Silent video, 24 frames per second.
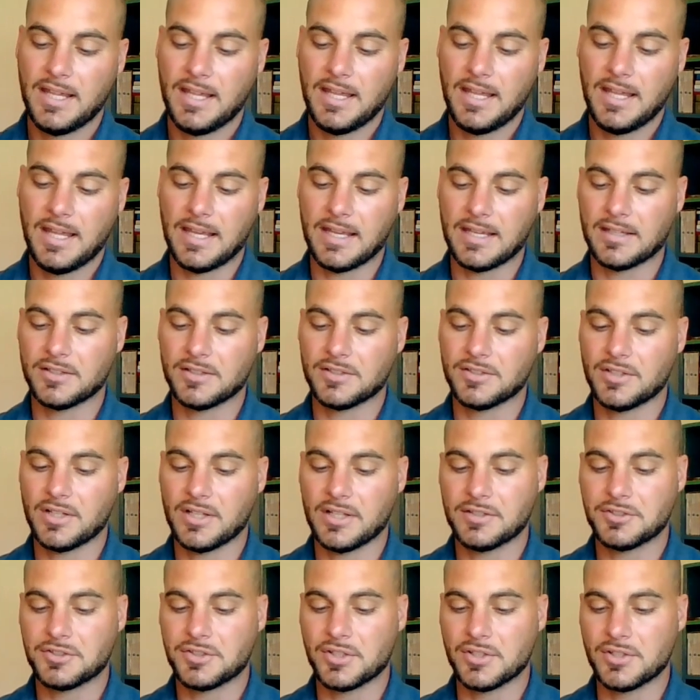and
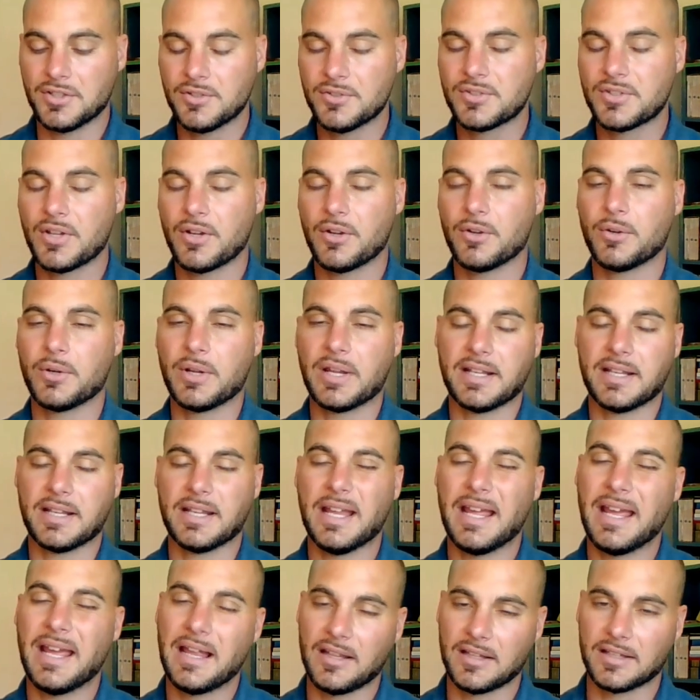to do so in an
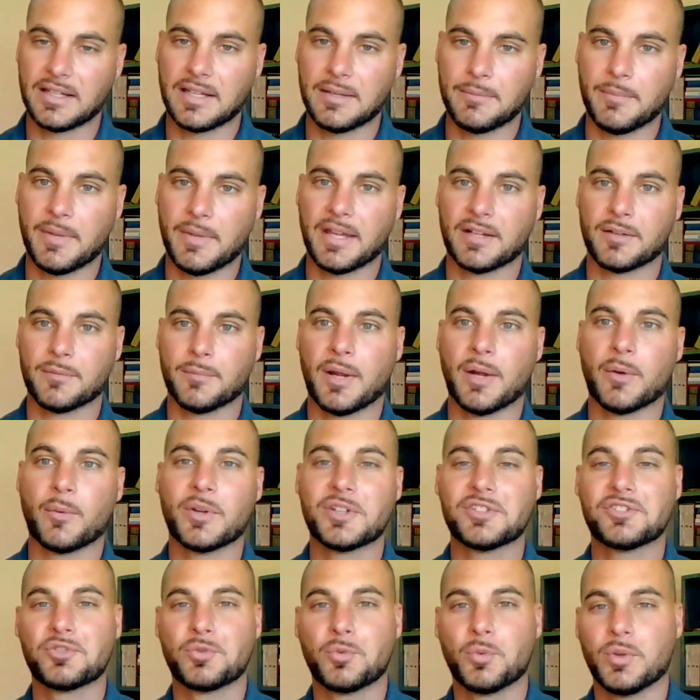elegant manner, by
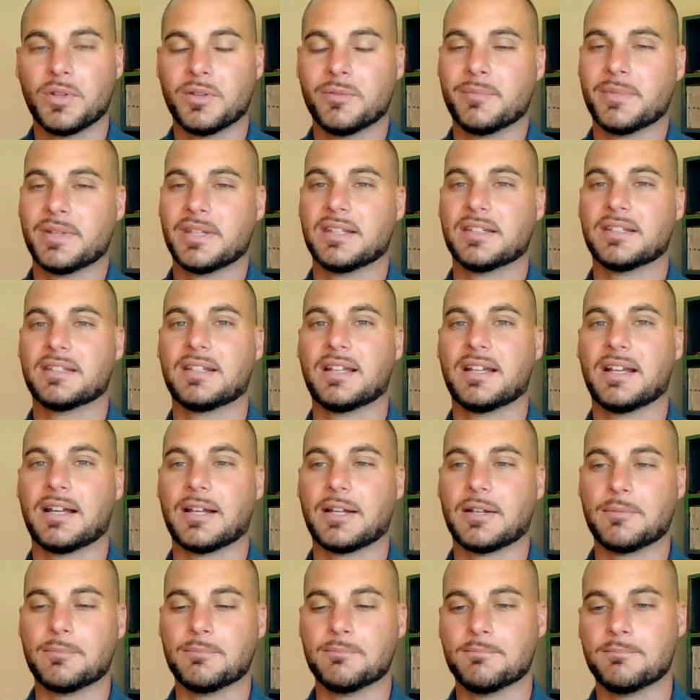which will mean
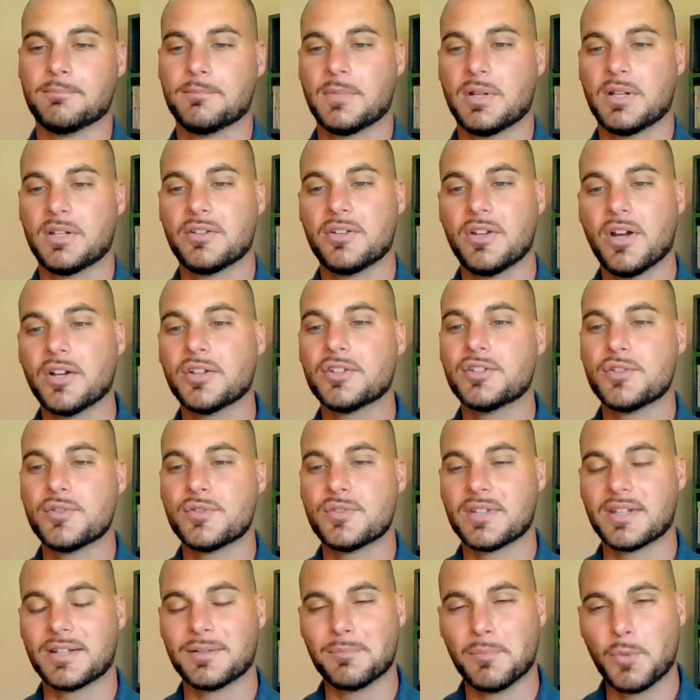um, not
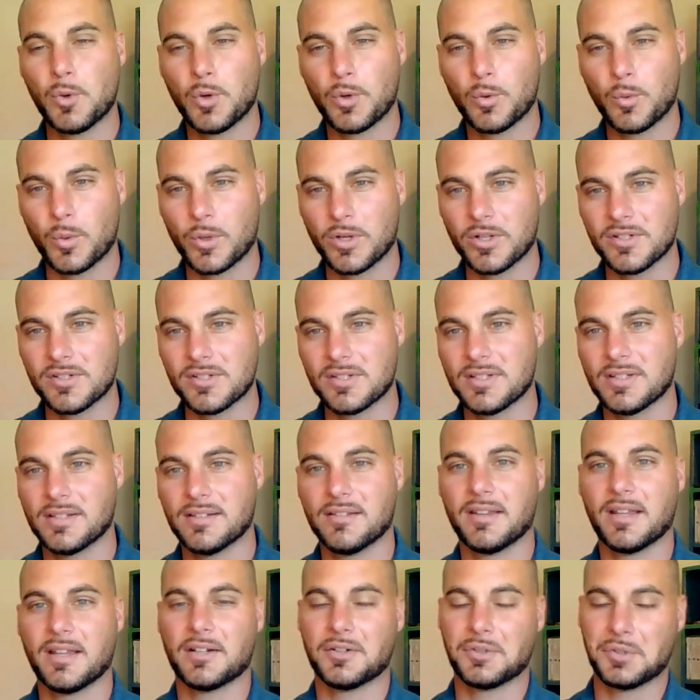using more words
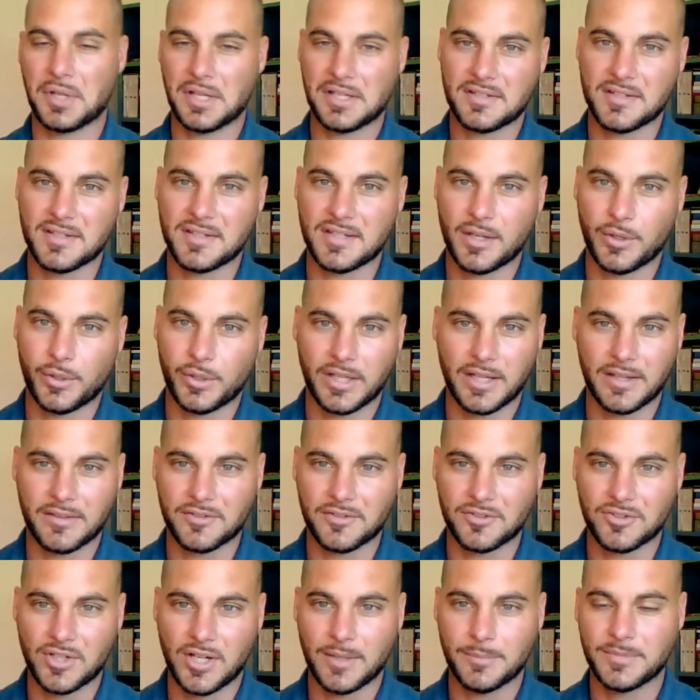than are necessary to get the
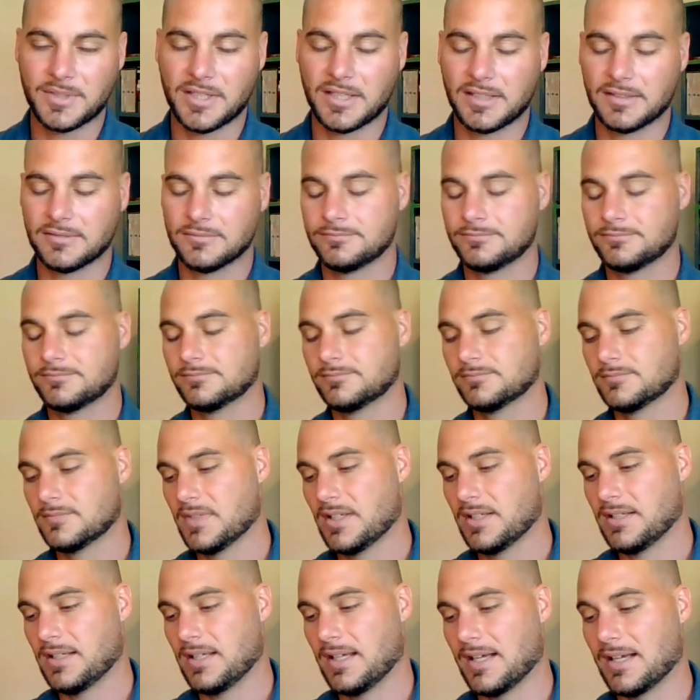job done.
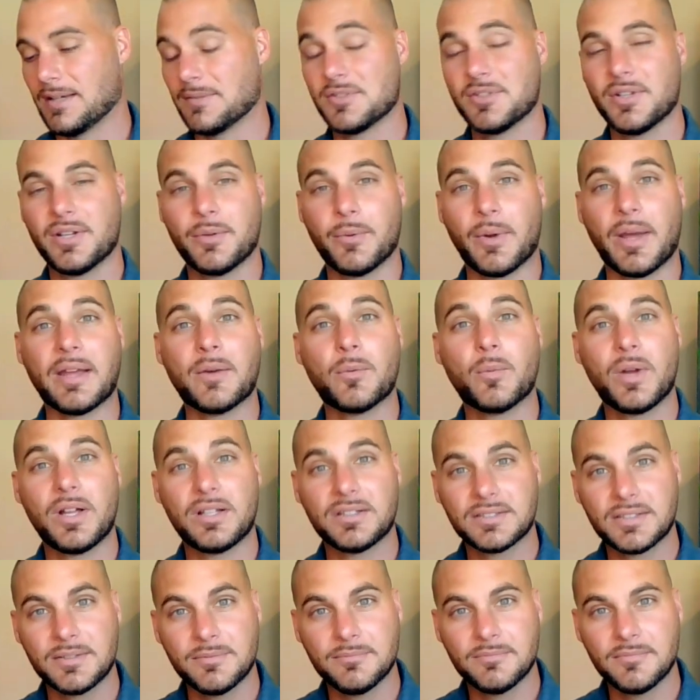Uh, so anyway,
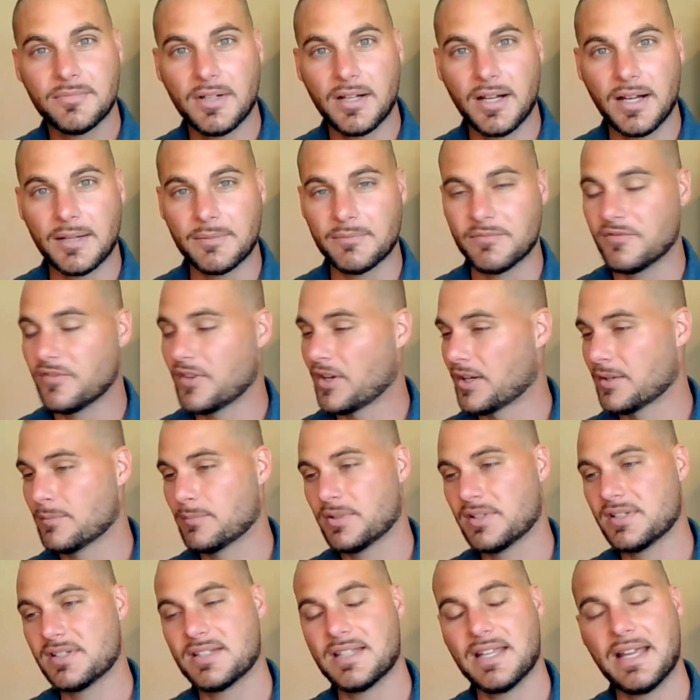welcome. I'm very
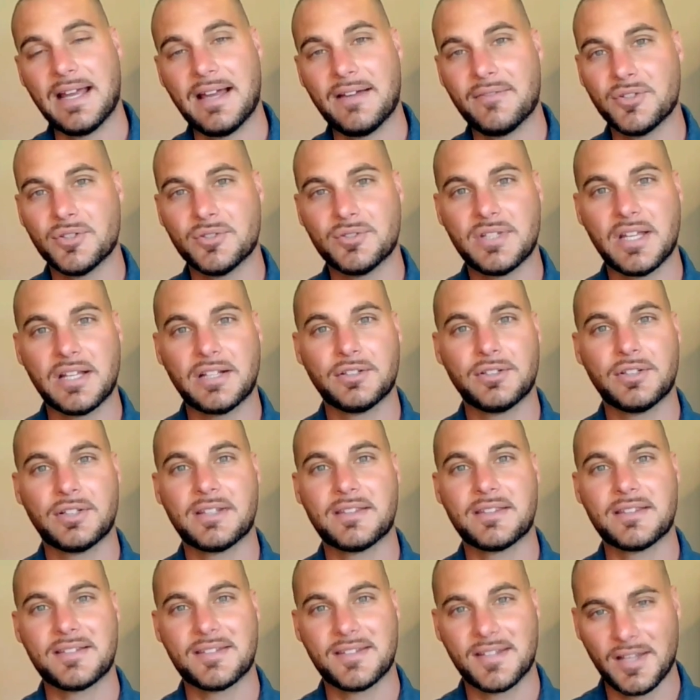pleased to have you. Take a look at the
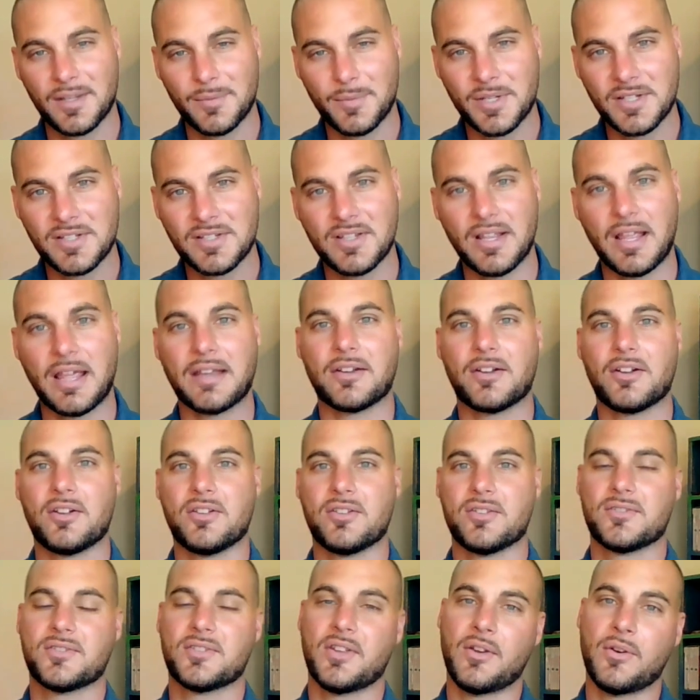syllabus and
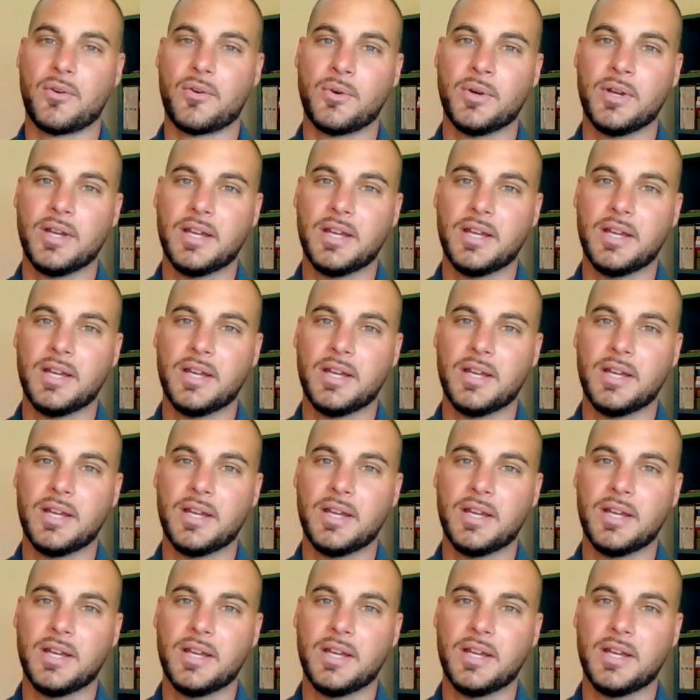also